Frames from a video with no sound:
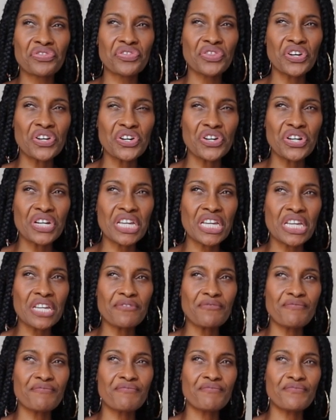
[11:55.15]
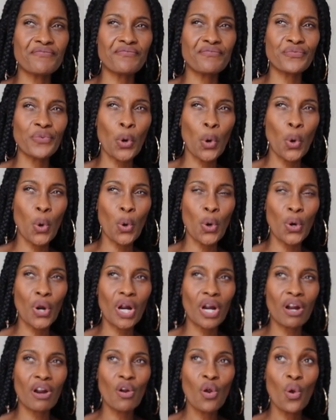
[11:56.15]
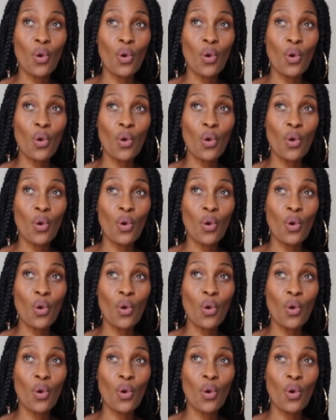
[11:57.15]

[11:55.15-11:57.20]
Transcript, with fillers: 34